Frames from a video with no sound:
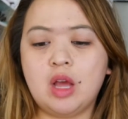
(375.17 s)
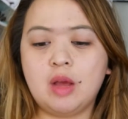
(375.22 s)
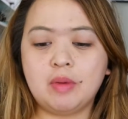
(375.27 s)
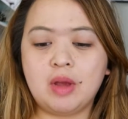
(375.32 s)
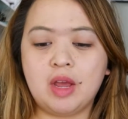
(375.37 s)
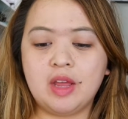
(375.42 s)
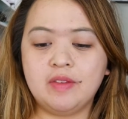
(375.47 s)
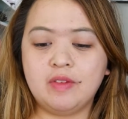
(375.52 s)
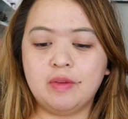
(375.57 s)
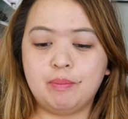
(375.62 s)

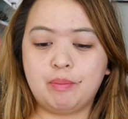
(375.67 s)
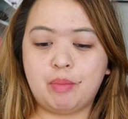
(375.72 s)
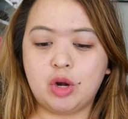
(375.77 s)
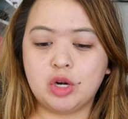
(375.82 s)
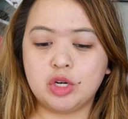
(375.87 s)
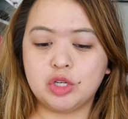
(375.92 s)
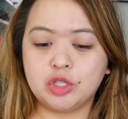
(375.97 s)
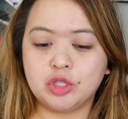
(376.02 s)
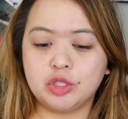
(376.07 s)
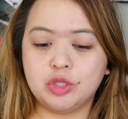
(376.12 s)
kind of
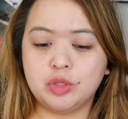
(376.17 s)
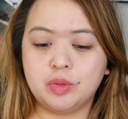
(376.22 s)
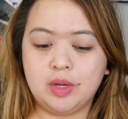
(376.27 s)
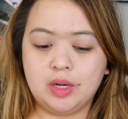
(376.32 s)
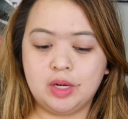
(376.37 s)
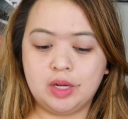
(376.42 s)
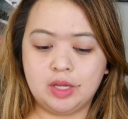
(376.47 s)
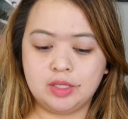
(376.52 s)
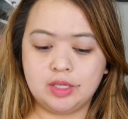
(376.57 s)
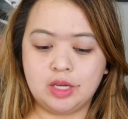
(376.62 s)
impartial to
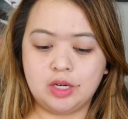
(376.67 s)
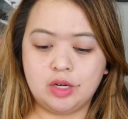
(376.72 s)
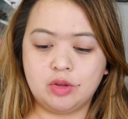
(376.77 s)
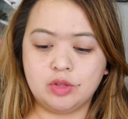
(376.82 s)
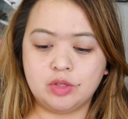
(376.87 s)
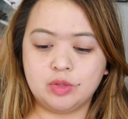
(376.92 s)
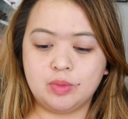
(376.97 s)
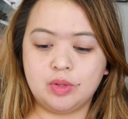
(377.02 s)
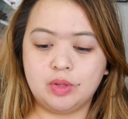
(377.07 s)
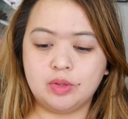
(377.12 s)
it because I know
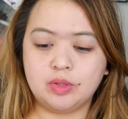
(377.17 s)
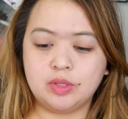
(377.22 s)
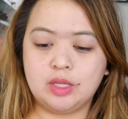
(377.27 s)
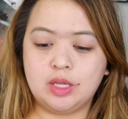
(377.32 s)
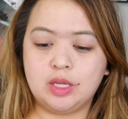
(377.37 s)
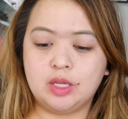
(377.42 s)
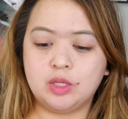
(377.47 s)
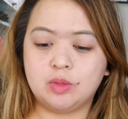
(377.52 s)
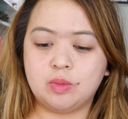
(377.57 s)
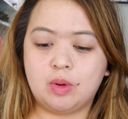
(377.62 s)
it's one of those
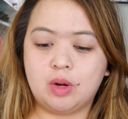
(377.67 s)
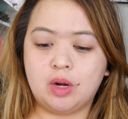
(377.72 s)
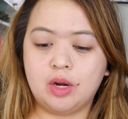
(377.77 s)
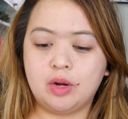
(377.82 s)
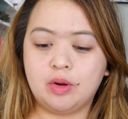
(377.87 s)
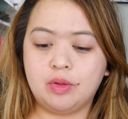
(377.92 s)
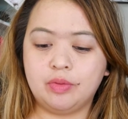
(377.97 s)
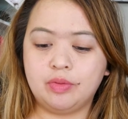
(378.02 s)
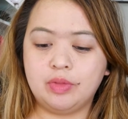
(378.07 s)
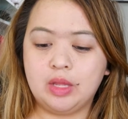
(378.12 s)
things where I
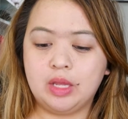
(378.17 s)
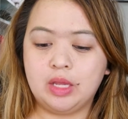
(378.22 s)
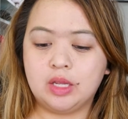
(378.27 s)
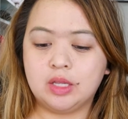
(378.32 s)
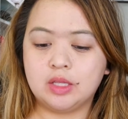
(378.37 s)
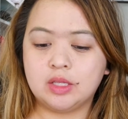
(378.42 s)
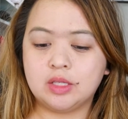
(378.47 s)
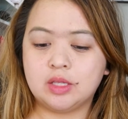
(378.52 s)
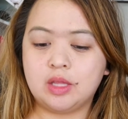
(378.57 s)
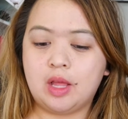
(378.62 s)
don't think
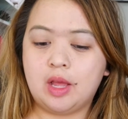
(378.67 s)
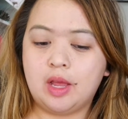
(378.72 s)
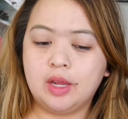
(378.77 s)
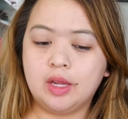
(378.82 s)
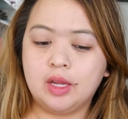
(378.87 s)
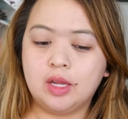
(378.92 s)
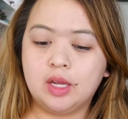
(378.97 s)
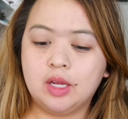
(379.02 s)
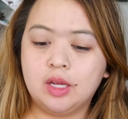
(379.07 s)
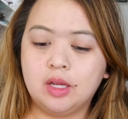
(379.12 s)
it's
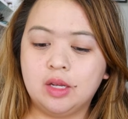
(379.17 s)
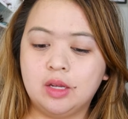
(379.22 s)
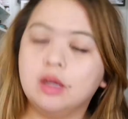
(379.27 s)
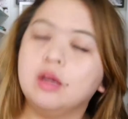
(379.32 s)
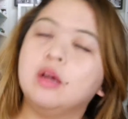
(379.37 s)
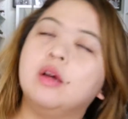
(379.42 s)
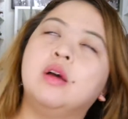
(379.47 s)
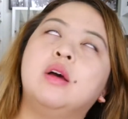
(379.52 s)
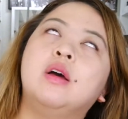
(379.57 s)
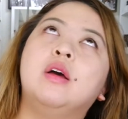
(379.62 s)
like
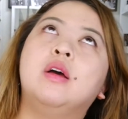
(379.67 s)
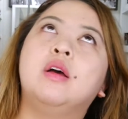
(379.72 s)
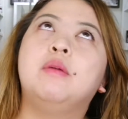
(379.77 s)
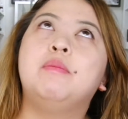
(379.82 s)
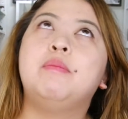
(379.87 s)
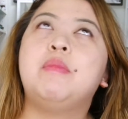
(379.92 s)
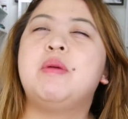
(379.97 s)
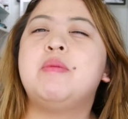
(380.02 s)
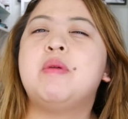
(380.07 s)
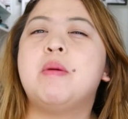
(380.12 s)

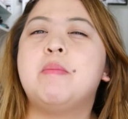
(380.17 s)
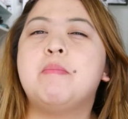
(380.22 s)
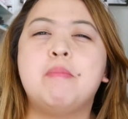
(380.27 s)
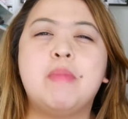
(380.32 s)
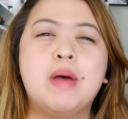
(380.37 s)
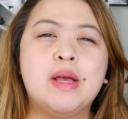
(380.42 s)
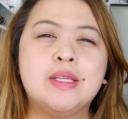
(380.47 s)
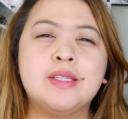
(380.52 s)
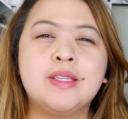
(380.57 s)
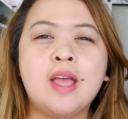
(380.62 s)
maybe a
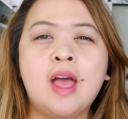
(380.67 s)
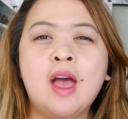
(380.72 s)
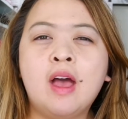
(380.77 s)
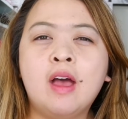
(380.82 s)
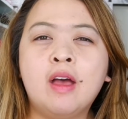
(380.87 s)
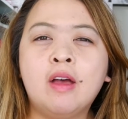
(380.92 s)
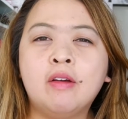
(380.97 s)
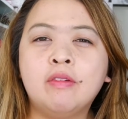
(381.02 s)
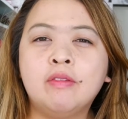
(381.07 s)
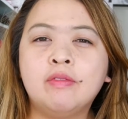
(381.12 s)

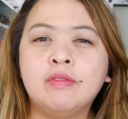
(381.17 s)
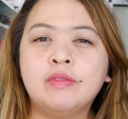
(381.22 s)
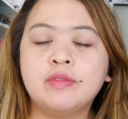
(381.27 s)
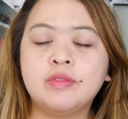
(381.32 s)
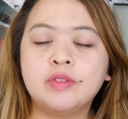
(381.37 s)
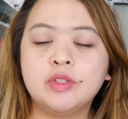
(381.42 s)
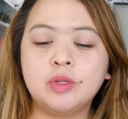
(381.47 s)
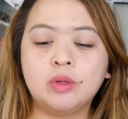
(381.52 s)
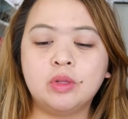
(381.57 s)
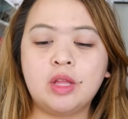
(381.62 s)

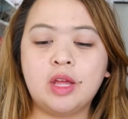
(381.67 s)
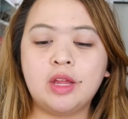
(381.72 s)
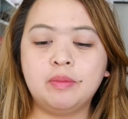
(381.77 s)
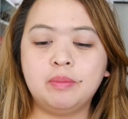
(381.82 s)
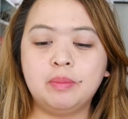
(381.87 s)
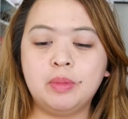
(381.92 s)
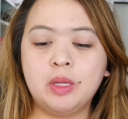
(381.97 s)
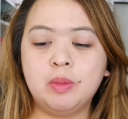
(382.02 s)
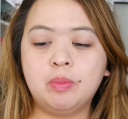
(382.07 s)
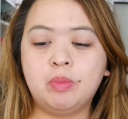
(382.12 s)
must-have to a lot
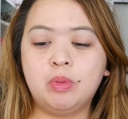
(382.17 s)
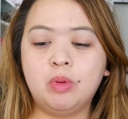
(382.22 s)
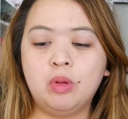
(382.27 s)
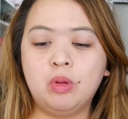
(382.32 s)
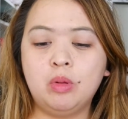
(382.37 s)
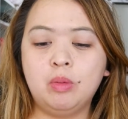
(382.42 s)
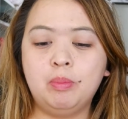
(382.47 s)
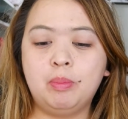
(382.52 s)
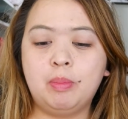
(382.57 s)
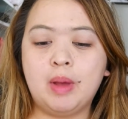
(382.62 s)
of
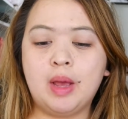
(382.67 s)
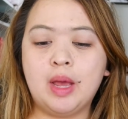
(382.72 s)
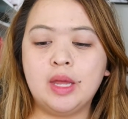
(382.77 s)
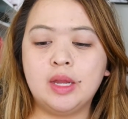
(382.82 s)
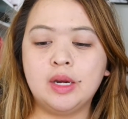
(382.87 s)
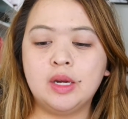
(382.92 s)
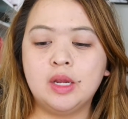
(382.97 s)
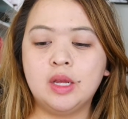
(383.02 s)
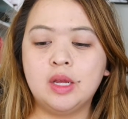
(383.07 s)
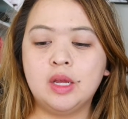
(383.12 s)
people,
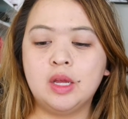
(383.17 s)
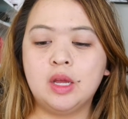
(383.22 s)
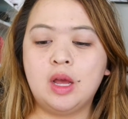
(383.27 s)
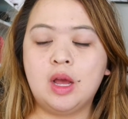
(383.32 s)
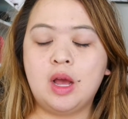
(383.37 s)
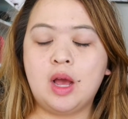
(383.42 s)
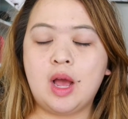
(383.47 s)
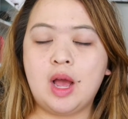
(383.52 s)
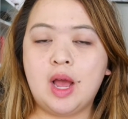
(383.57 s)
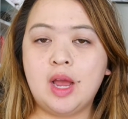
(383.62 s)
but
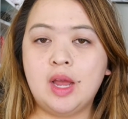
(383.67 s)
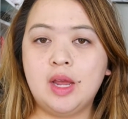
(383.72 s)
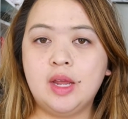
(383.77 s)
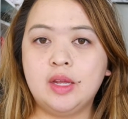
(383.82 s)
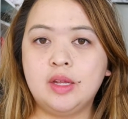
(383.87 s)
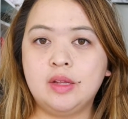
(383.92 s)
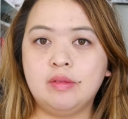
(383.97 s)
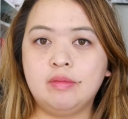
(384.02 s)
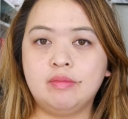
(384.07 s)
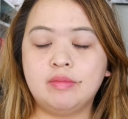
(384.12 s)

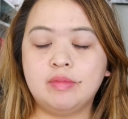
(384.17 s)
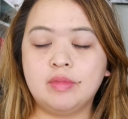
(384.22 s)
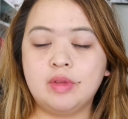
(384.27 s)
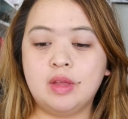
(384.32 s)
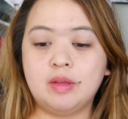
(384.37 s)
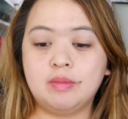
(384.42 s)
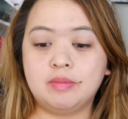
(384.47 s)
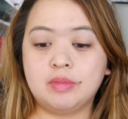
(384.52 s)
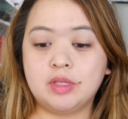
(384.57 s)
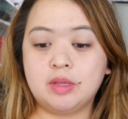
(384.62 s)
I
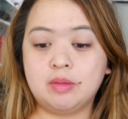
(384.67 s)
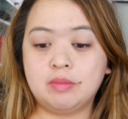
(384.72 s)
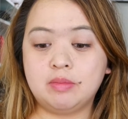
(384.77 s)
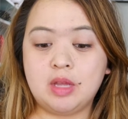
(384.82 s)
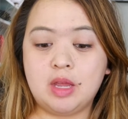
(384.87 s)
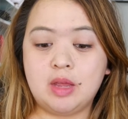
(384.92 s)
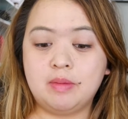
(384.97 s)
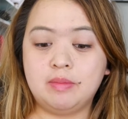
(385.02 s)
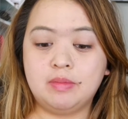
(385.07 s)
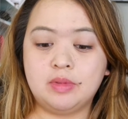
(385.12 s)
am
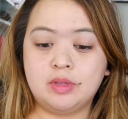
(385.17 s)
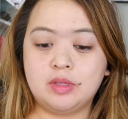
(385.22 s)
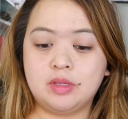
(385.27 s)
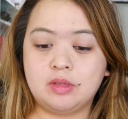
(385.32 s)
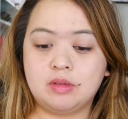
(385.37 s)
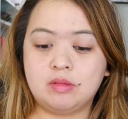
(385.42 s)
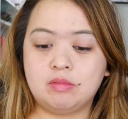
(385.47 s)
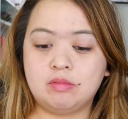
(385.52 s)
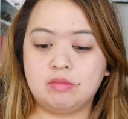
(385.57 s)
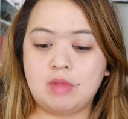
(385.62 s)

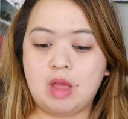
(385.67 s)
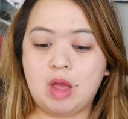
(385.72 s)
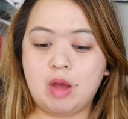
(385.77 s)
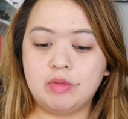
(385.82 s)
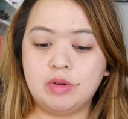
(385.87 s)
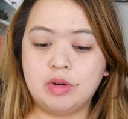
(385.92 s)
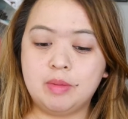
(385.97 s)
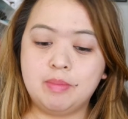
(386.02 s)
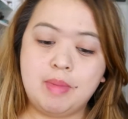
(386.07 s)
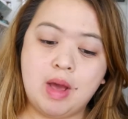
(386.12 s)
sometimes
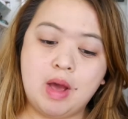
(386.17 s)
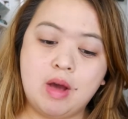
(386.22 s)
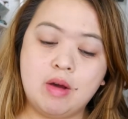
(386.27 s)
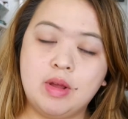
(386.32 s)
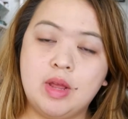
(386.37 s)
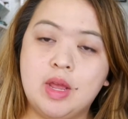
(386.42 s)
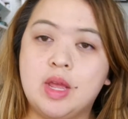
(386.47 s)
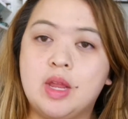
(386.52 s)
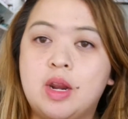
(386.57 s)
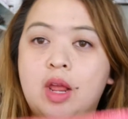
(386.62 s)
out and
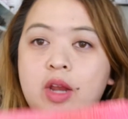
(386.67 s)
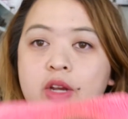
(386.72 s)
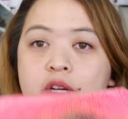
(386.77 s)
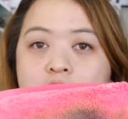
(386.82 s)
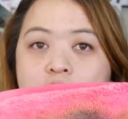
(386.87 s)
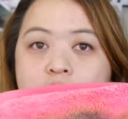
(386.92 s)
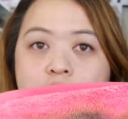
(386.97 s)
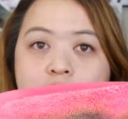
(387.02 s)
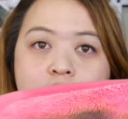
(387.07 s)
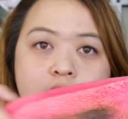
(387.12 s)
about and I
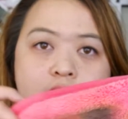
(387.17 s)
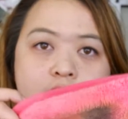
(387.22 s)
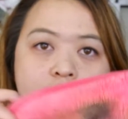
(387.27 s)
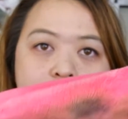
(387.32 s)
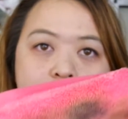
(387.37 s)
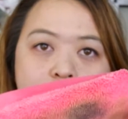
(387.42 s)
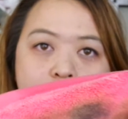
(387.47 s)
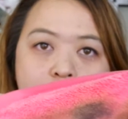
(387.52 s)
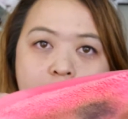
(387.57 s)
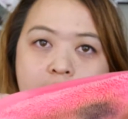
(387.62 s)
just think this
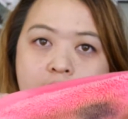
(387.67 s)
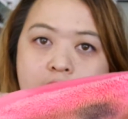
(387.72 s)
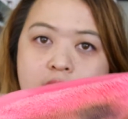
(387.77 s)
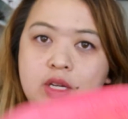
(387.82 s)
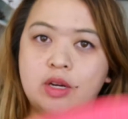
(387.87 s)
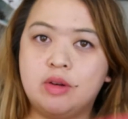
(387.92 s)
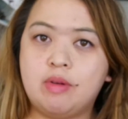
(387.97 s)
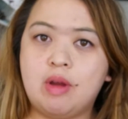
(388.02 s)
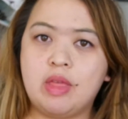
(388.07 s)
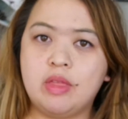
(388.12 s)
is a great
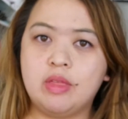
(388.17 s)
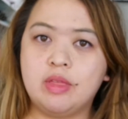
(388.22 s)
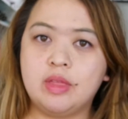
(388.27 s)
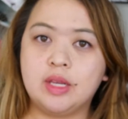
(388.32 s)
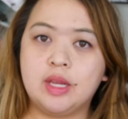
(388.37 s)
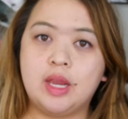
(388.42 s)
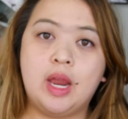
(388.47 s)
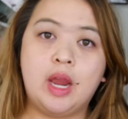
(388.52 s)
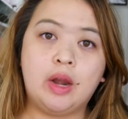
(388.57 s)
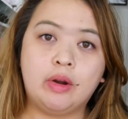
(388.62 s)
idea rather
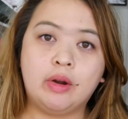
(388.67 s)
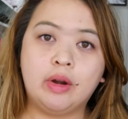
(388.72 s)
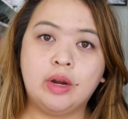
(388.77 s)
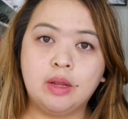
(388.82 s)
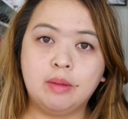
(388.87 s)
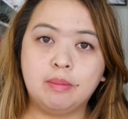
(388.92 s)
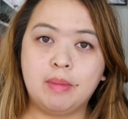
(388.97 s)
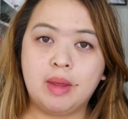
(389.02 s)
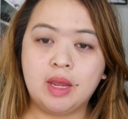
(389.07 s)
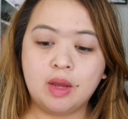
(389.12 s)
than
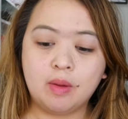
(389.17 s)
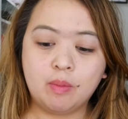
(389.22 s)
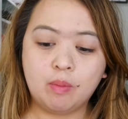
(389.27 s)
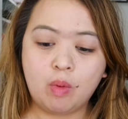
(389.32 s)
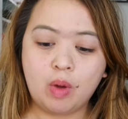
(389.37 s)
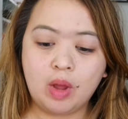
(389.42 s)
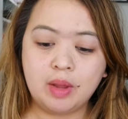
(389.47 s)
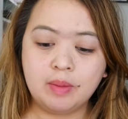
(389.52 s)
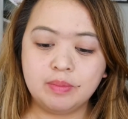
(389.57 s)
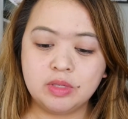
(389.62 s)
carrying makeup
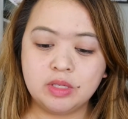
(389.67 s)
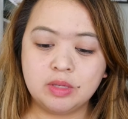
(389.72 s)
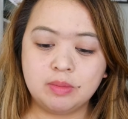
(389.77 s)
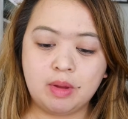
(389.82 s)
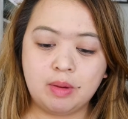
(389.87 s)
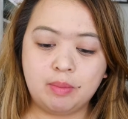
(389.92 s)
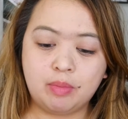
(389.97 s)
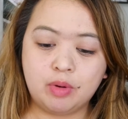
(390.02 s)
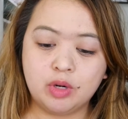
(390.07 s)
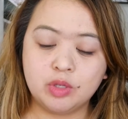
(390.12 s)
wipes in
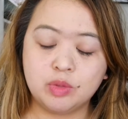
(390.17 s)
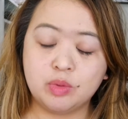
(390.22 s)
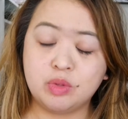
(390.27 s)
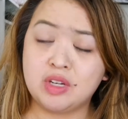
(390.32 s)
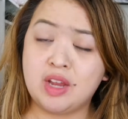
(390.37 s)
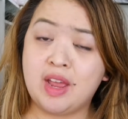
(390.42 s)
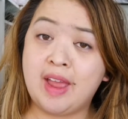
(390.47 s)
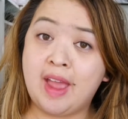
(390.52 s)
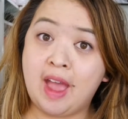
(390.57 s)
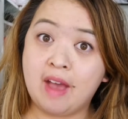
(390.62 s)
my purse,
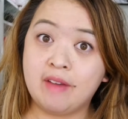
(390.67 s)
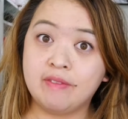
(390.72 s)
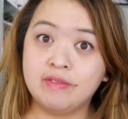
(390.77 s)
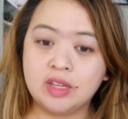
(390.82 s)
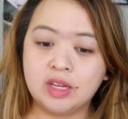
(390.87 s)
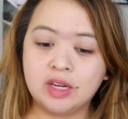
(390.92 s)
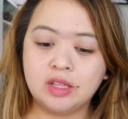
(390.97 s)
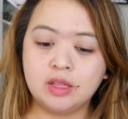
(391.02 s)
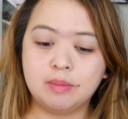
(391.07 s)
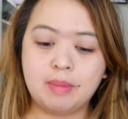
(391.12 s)
which I have
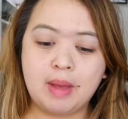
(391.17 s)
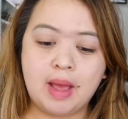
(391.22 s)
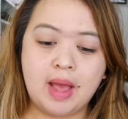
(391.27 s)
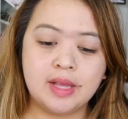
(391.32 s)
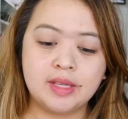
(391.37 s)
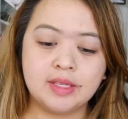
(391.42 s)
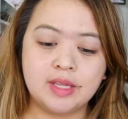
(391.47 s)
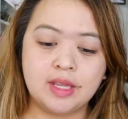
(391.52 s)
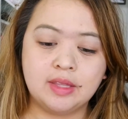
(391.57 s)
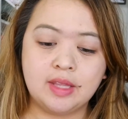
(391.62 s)
done in the
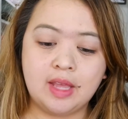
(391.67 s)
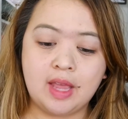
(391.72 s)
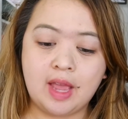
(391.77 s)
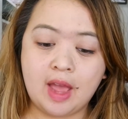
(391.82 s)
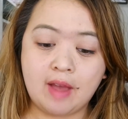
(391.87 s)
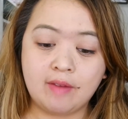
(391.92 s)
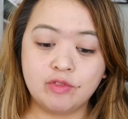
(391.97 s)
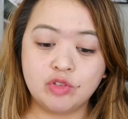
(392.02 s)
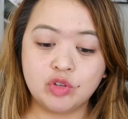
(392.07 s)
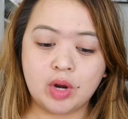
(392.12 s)
past and they
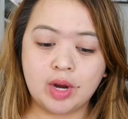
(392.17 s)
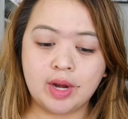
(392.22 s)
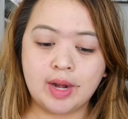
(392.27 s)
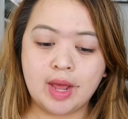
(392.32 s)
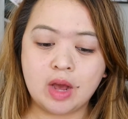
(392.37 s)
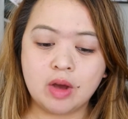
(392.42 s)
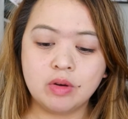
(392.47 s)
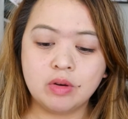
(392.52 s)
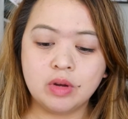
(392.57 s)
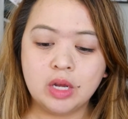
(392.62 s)
have dried
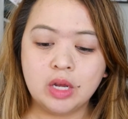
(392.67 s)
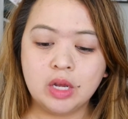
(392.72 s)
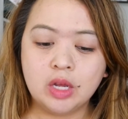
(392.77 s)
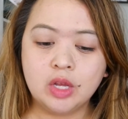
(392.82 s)
out.